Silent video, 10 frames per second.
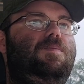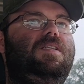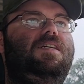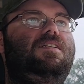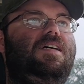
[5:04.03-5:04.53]
and
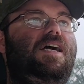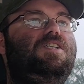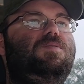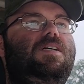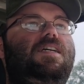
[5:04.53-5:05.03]
then to
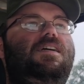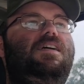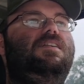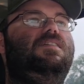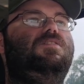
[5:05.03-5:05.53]
actually get
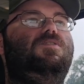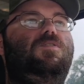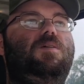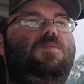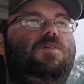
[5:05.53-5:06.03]
into the
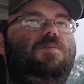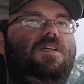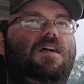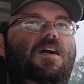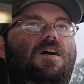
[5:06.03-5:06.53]
story more and be
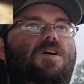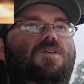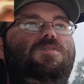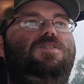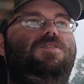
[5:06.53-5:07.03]
like,
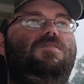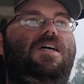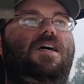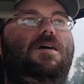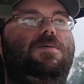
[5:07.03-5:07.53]
oh
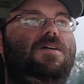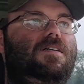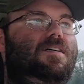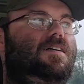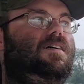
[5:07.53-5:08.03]
snap.
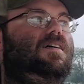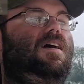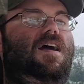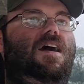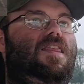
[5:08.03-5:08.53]

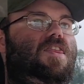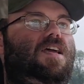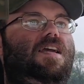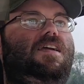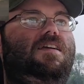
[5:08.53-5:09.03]
I
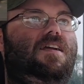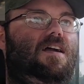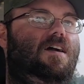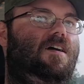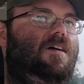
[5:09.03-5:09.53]
think,
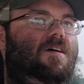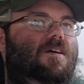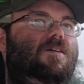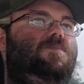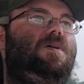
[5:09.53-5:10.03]

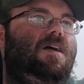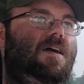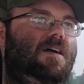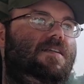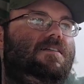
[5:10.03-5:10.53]
oh
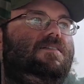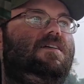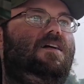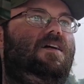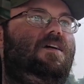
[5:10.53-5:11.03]

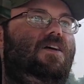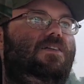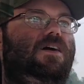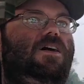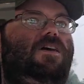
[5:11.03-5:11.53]
man, oh
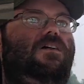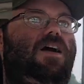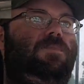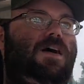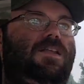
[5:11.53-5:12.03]
no,
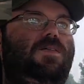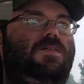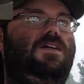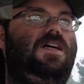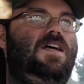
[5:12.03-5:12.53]
am I the,
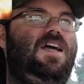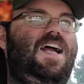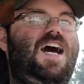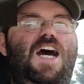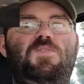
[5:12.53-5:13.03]

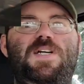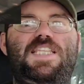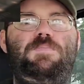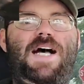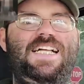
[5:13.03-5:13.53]
are we
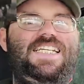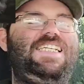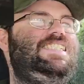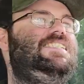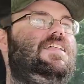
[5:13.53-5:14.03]
the
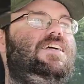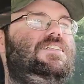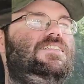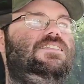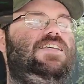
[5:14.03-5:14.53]
baddies? Like,
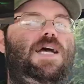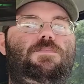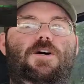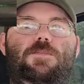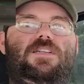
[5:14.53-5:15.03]
it's that
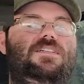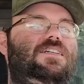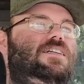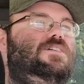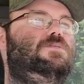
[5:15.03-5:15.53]
moment,
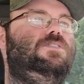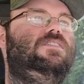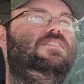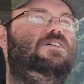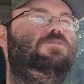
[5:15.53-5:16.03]
and it
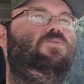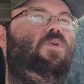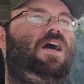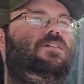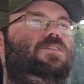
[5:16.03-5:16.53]
was
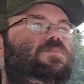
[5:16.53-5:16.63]
wild to